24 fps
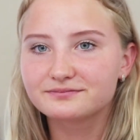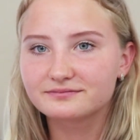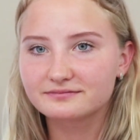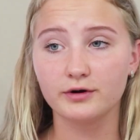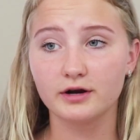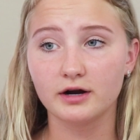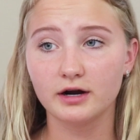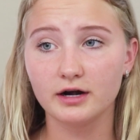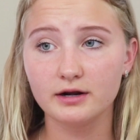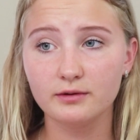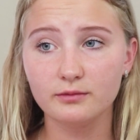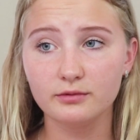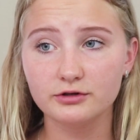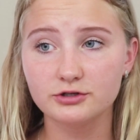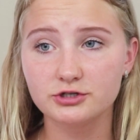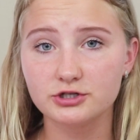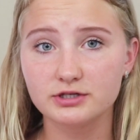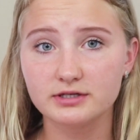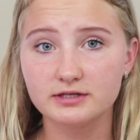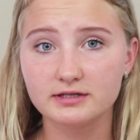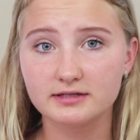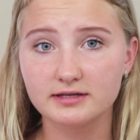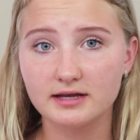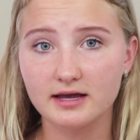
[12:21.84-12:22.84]
Regarding what
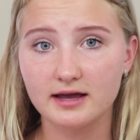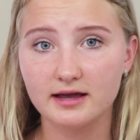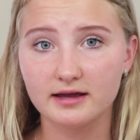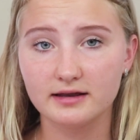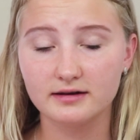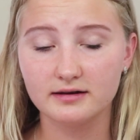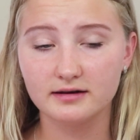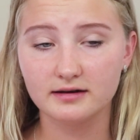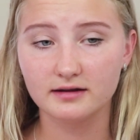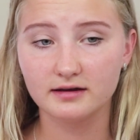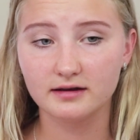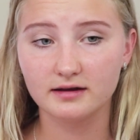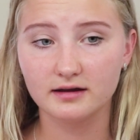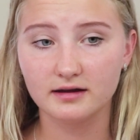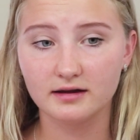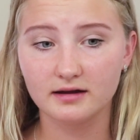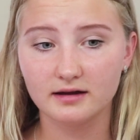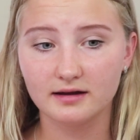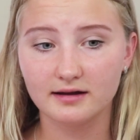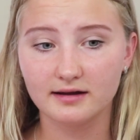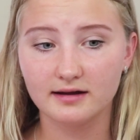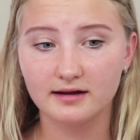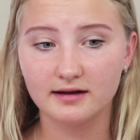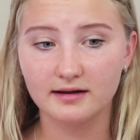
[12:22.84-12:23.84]
she said,
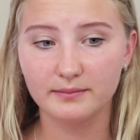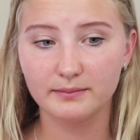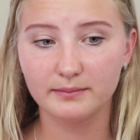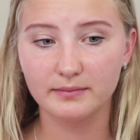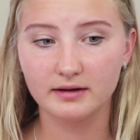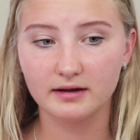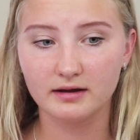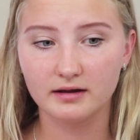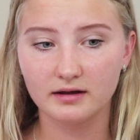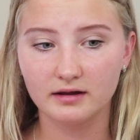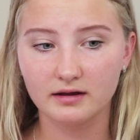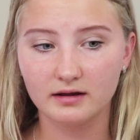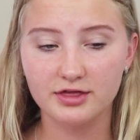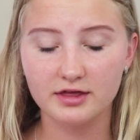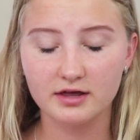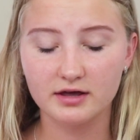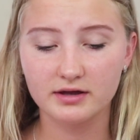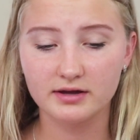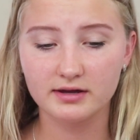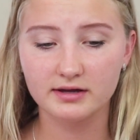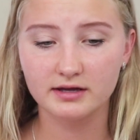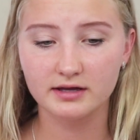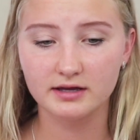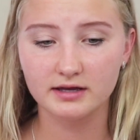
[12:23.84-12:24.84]

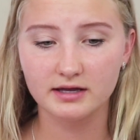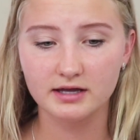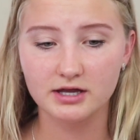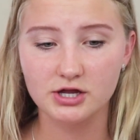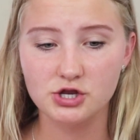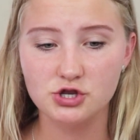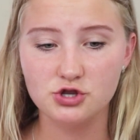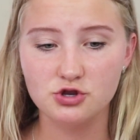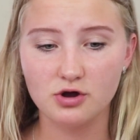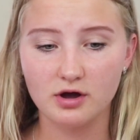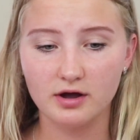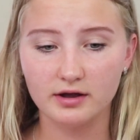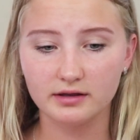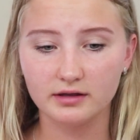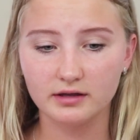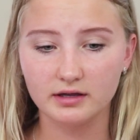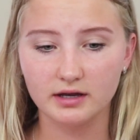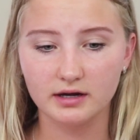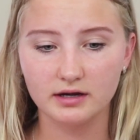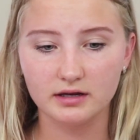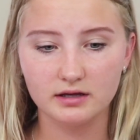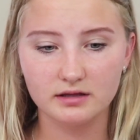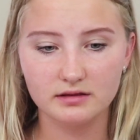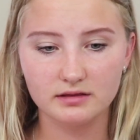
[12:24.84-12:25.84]
the not
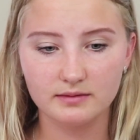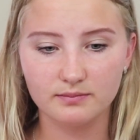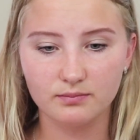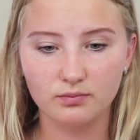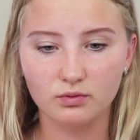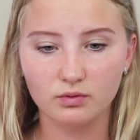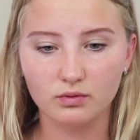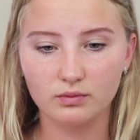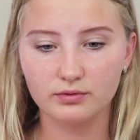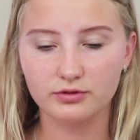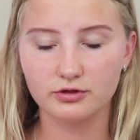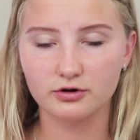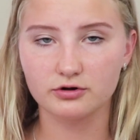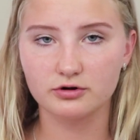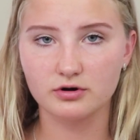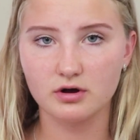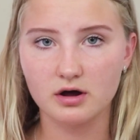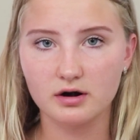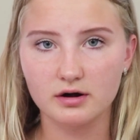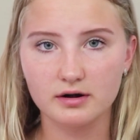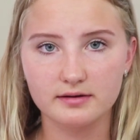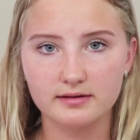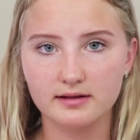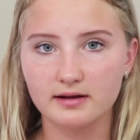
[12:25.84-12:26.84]
getting in the pool with her
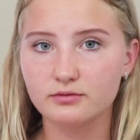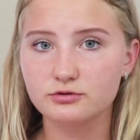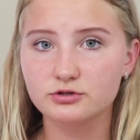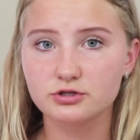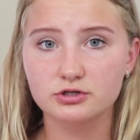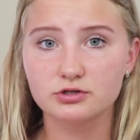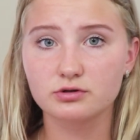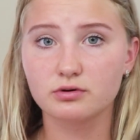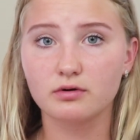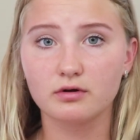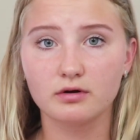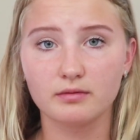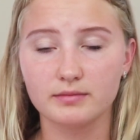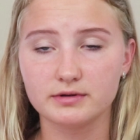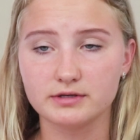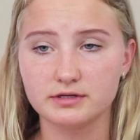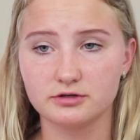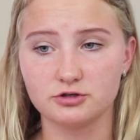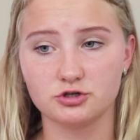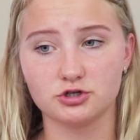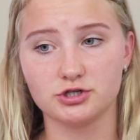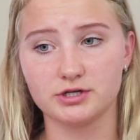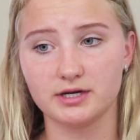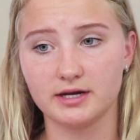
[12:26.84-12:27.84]
daughter, that was a total
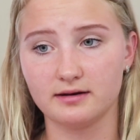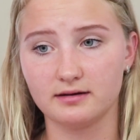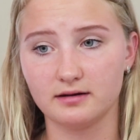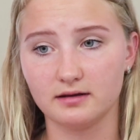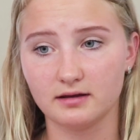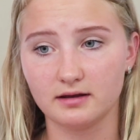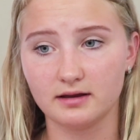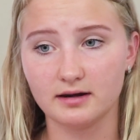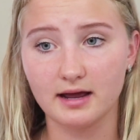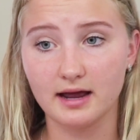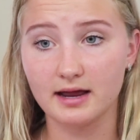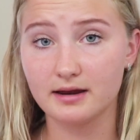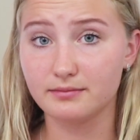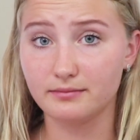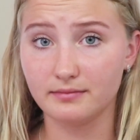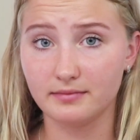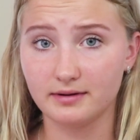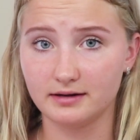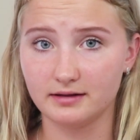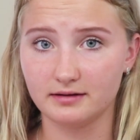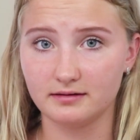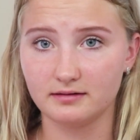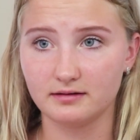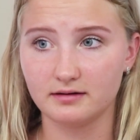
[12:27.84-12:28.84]
misunderstanding and I
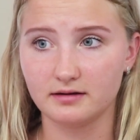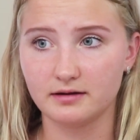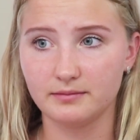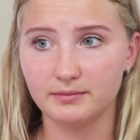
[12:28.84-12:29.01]
admit it.